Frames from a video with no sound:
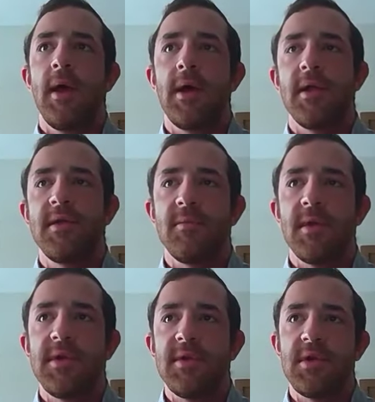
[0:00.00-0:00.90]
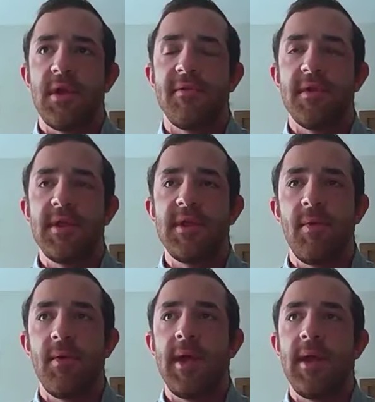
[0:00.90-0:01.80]
a cluster must have shut off at this
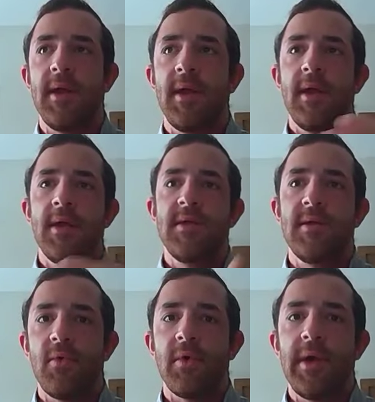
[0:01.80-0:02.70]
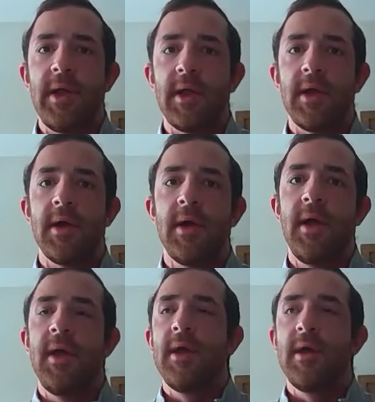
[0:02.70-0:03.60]
point, some more
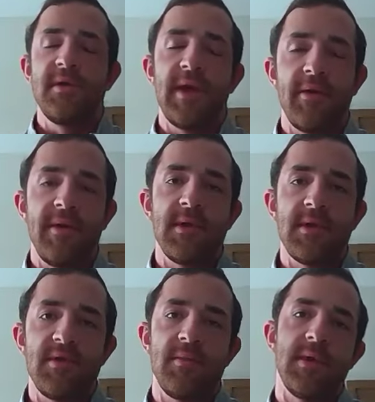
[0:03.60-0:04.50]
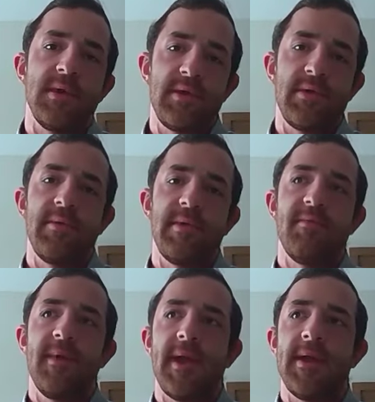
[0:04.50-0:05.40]
here, here's how evenly distributed the slurry would have
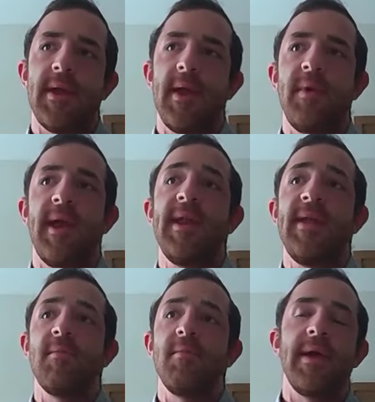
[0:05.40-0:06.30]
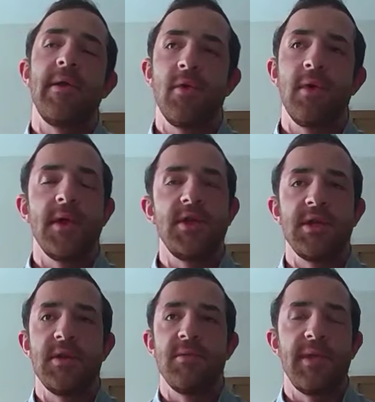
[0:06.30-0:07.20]
been. And we had even better
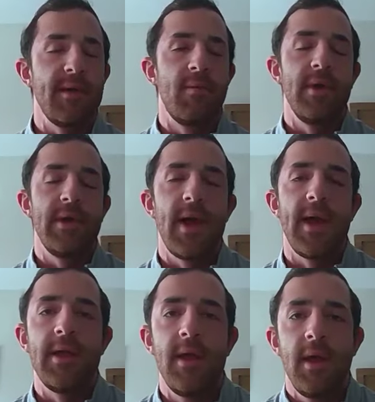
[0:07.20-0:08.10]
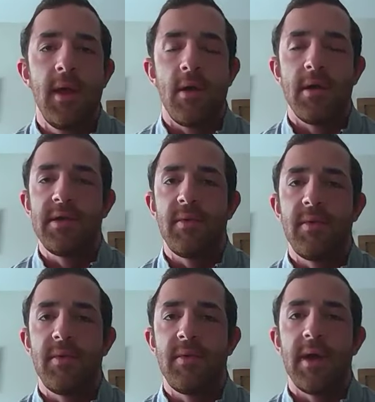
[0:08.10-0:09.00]
correlations with like a 0.9 R
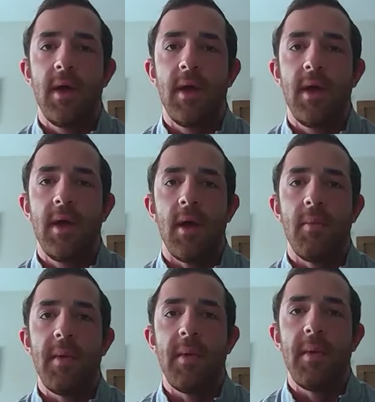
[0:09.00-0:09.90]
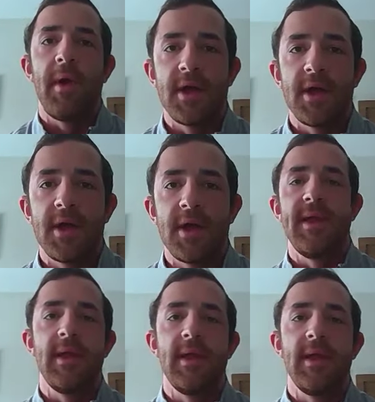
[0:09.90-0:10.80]
squared. We were
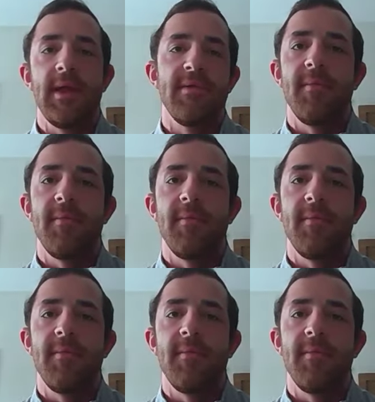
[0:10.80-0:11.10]
actually taking